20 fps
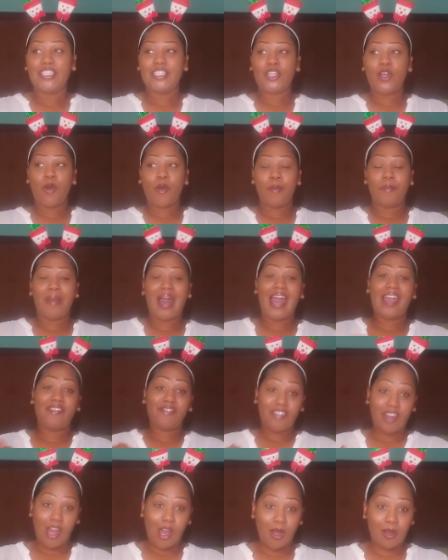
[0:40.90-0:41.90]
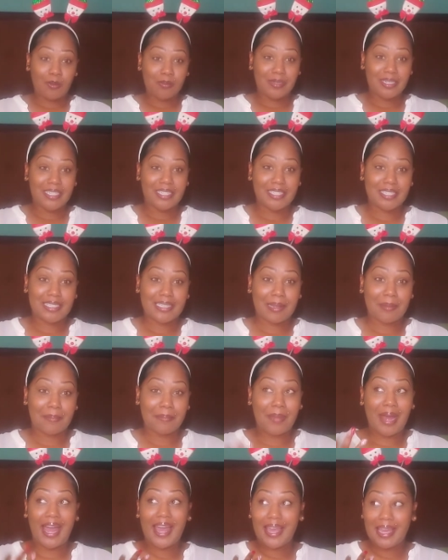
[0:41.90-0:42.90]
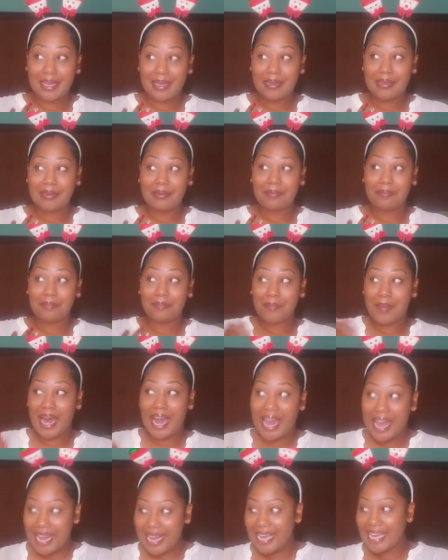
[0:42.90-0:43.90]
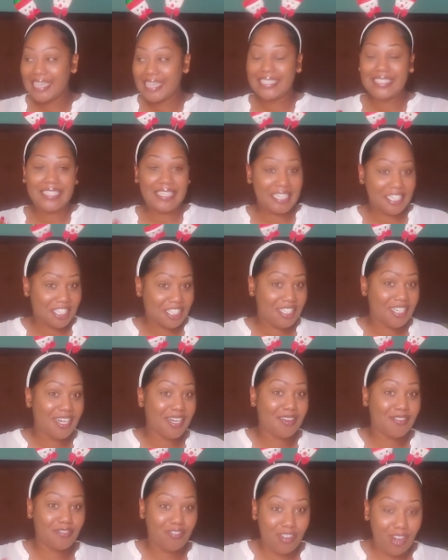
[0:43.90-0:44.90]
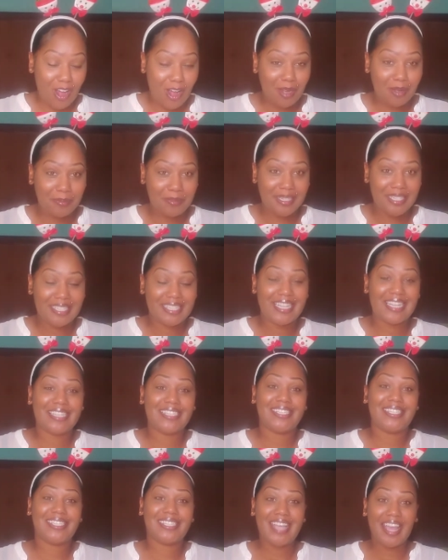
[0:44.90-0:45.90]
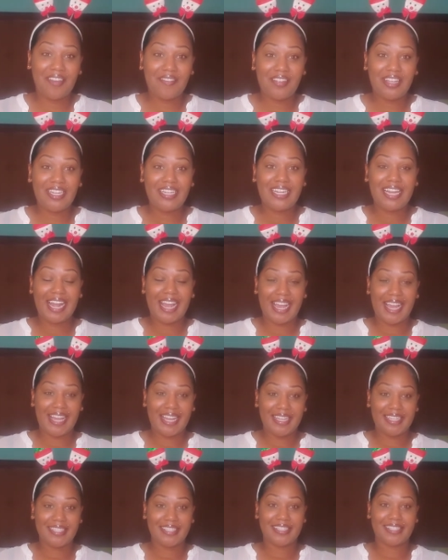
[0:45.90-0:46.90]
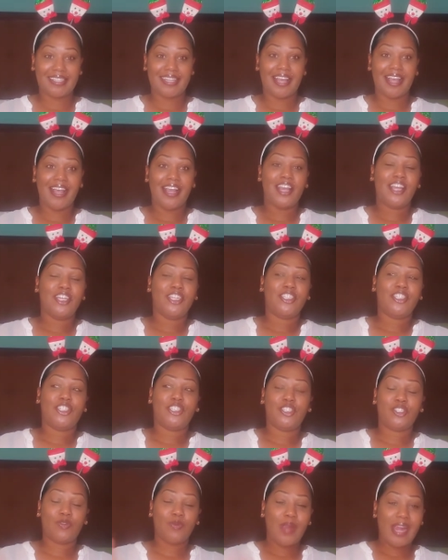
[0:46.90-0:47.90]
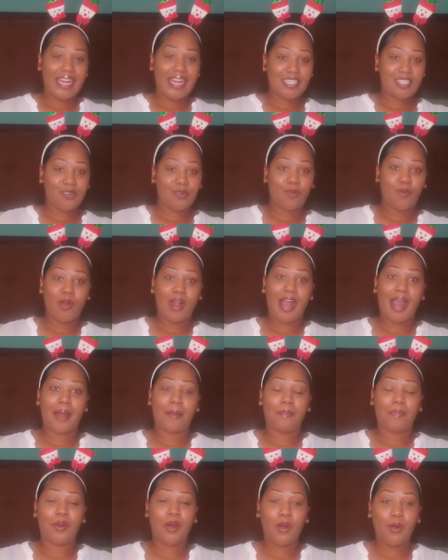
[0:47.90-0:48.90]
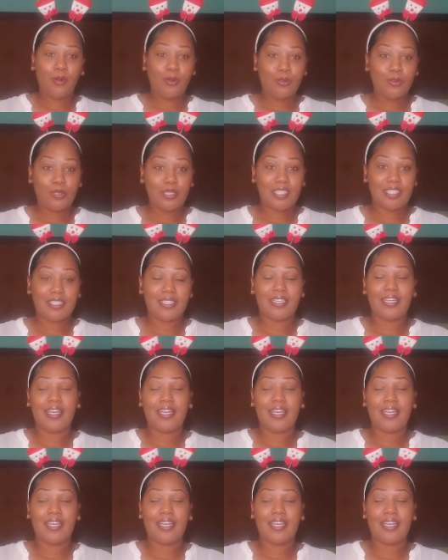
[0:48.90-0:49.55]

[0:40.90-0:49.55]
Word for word: So my Vlogmas, my my edition of Vlogmas is seven days straight where I post